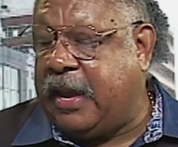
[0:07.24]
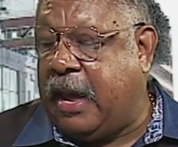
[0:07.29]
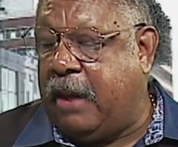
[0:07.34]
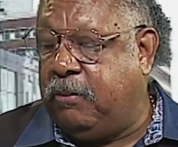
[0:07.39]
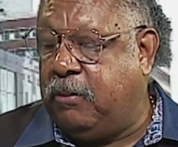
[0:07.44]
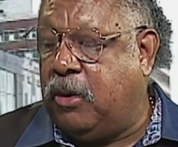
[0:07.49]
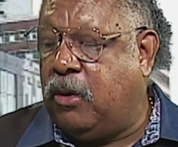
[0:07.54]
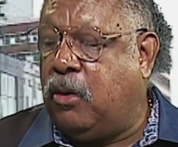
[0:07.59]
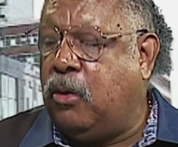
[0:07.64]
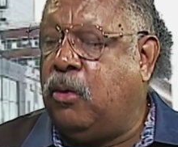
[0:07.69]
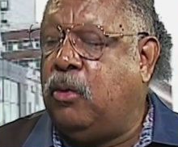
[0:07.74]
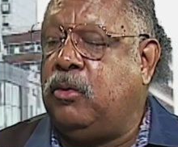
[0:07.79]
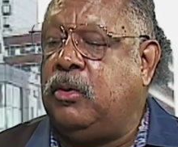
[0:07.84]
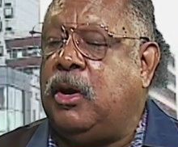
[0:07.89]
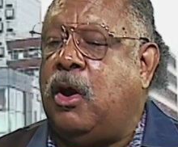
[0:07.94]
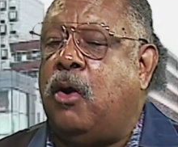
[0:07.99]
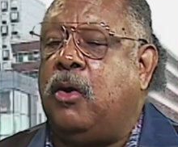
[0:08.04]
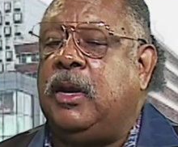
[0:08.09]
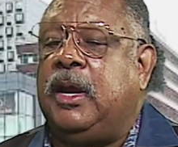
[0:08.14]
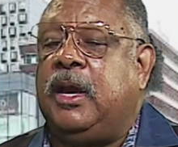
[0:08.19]
got my old
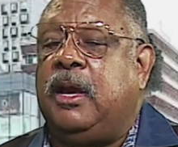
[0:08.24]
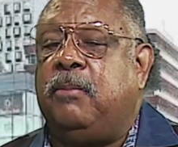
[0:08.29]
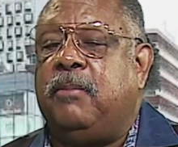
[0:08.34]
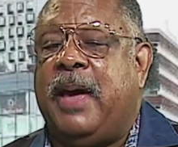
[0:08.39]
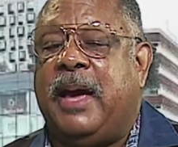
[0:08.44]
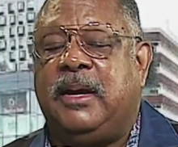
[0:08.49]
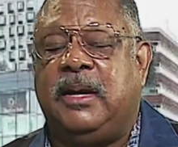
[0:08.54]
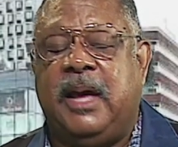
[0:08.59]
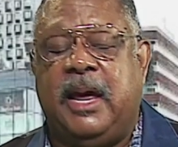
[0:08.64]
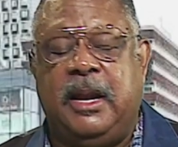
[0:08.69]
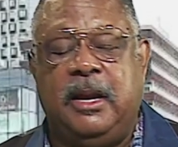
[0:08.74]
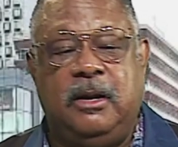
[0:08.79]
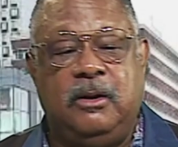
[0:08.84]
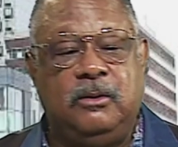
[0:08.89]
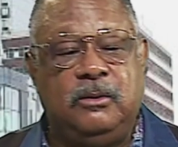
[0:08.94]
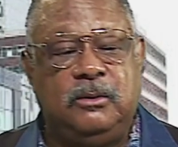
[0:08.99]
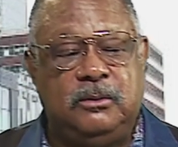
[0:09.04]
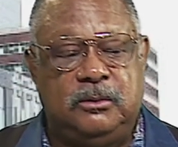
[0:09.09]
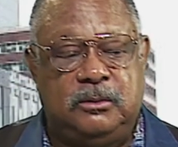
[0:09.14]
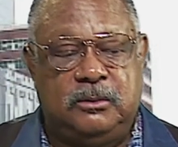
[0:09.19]
long-legged Mac Daddy
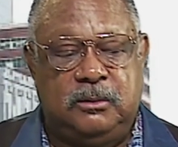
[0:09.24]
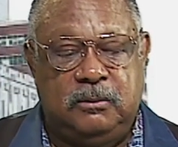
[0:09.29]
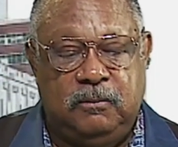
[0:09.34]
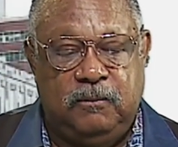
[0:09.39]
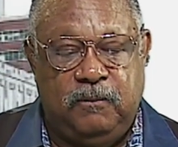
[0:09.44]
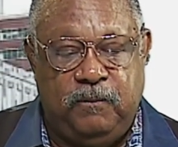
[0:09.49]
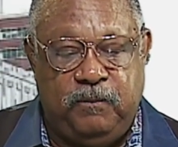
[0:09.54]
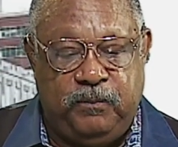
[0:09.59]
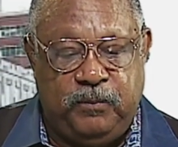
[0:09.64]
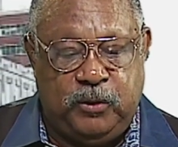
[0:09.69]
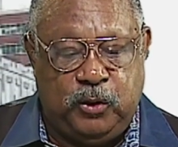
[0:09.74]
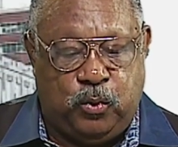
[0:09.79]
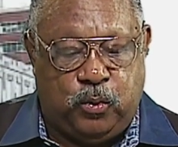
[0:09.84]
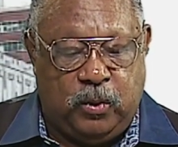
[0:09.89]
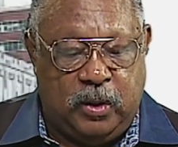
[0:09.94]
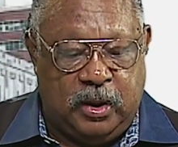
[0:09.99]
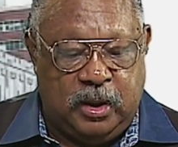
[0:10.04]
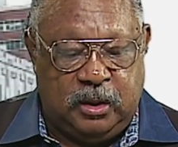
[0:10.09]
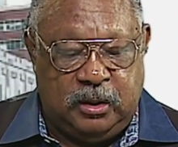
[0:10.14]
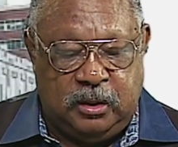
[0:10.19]
news.
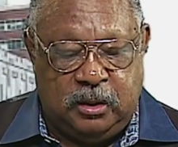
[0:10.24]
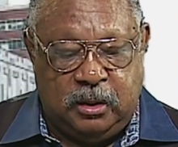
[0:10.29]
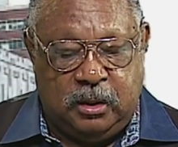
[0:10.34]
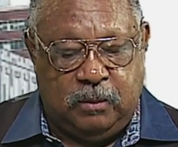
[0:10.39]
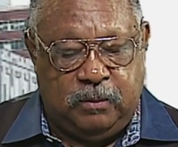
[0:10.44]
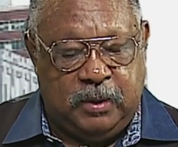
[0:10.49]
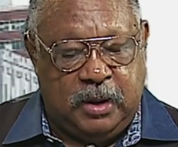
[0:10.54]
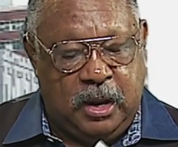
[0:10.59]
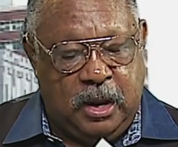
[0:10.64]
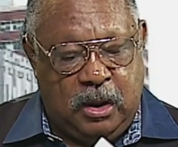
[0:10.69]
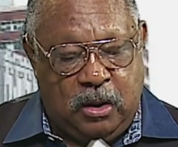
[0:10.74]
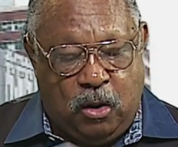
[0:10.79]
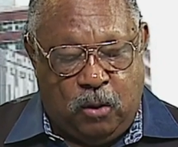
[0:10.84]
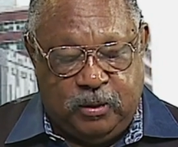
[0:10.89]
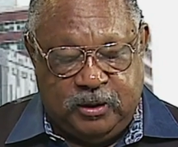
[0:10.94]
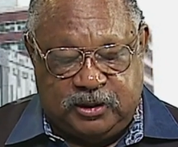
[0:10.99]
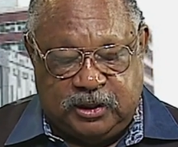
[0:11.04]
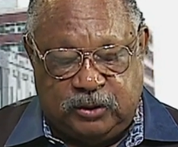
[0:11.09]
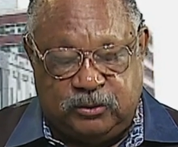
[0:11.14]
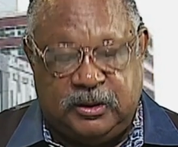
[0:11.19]

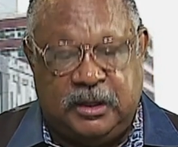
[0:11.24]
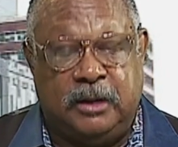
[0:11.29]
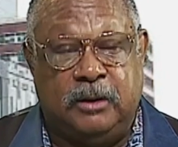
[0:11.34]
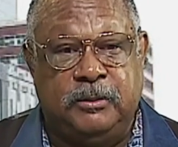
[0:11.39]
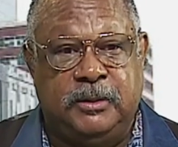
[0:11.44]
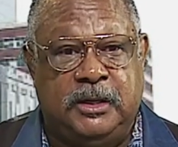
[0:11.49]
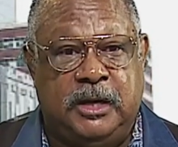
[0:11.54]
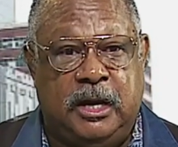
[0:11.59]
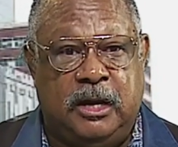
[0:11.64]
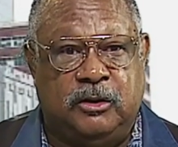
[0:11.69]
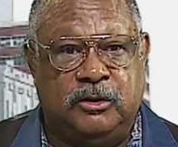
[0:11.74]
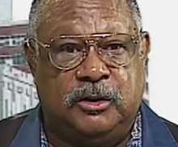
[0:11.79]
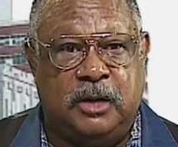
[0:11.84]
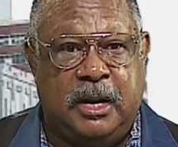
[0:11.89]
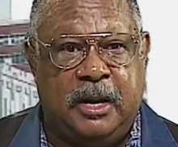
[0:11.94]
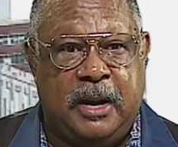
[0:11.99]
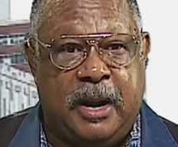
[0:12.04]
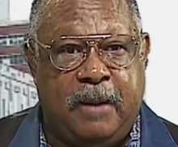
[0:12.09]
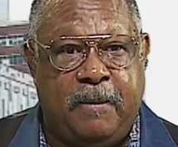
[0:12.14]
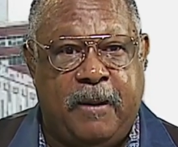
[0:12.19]
Homosexuality,
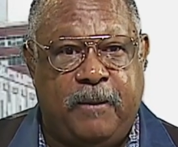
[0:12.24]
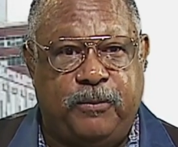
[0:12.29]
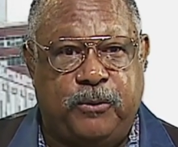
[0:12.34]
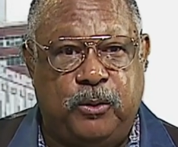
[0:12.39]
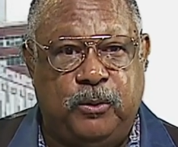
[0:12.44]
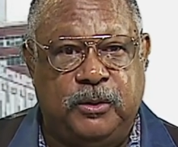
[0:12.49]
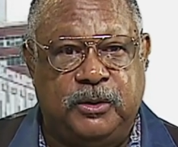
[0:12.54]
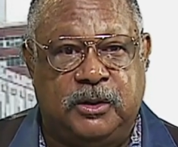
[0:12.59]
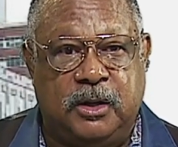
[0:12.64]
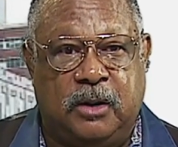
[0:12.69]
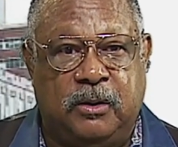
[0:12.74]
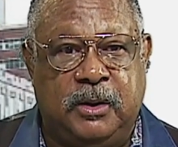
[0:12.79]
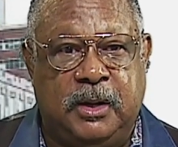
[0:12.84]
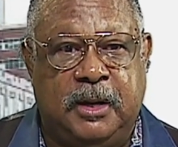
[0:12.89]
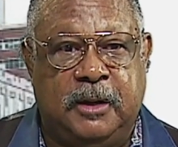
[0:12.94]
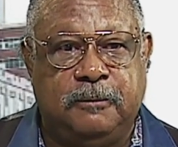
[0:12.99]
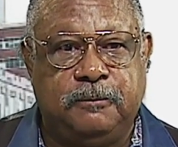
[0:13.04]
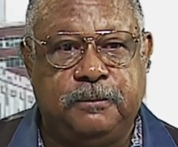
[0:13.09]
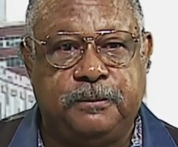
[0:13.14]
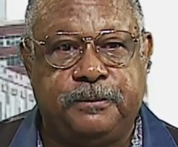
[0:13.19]
and I'm not through with y'all
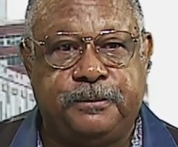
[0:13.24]
yet.